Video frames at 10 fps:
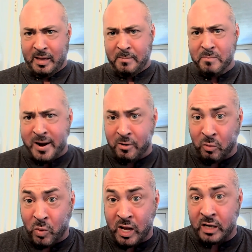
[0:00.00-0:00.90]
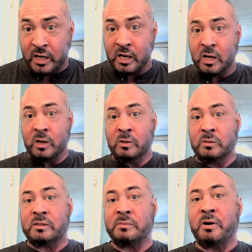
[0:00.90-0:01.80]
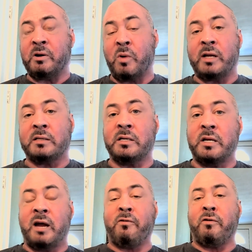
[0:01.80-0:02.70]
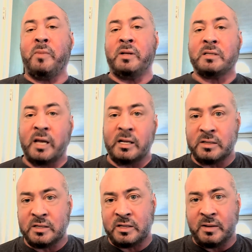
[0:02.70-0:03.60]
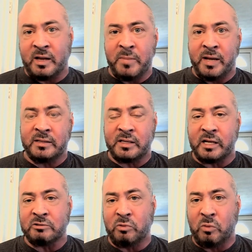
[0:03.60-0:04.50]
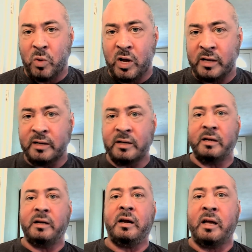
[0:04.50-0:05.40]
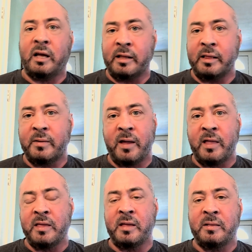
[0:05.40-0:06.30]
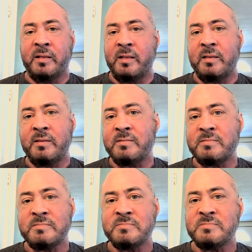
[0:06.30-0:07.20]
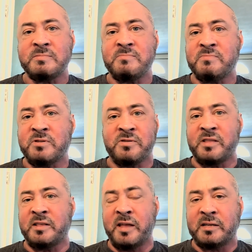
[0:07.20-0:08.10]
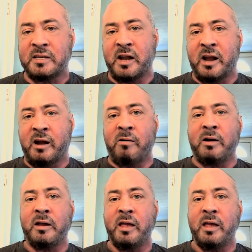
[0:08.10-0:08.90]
marijuana goes, marijuana should never have been sketch, uh, made Schedule One uh, in the during the Nixon era,